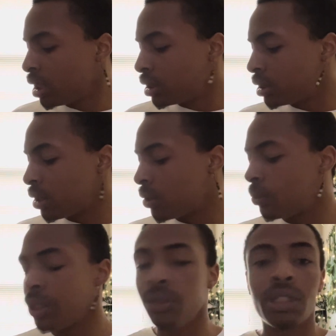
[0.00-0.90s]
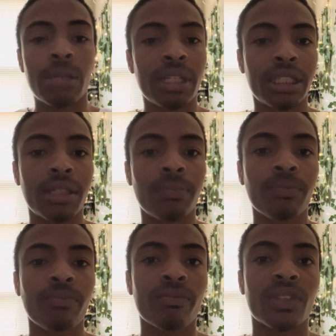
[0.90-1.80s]
So when you come at
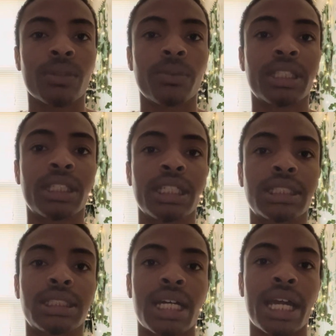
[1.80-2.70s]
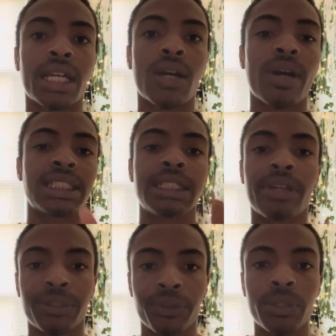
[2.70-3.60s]
them with this like, oh, I see
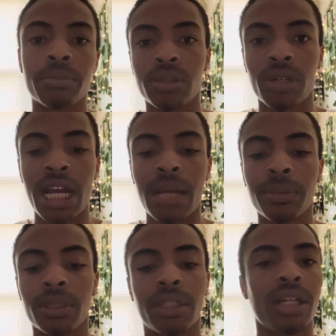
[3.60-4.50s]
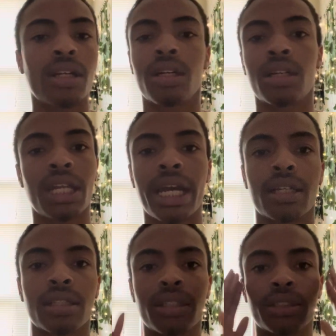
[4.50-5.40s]
right through you bullcrap,
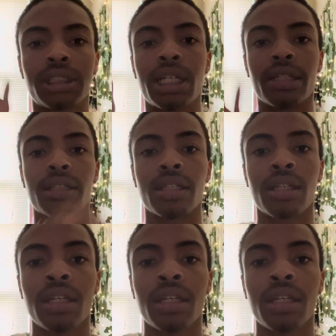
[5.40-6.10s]
they're stunned.